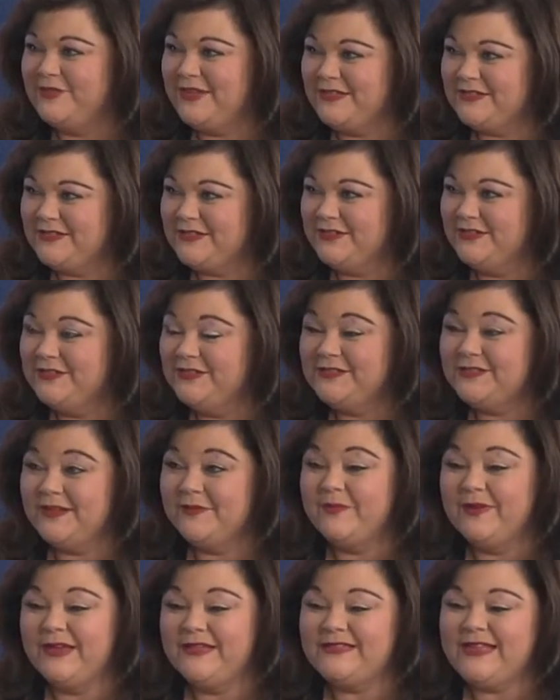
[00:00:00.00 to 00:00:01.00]
Tuscaloosa,
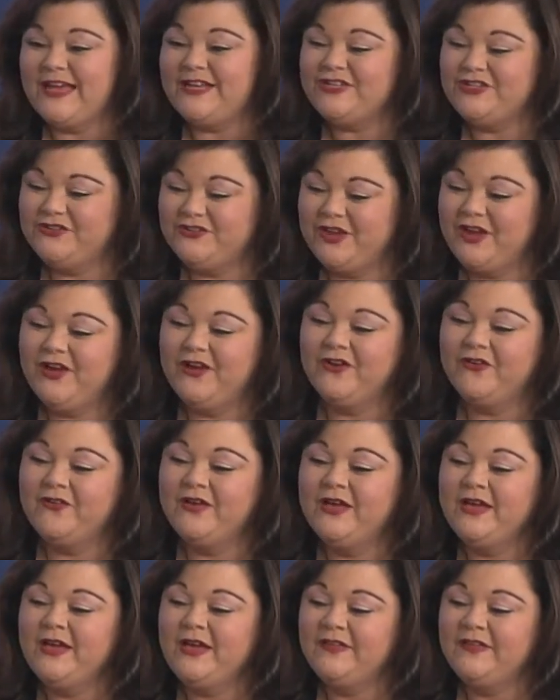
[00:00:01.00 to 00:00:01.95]
because as you know,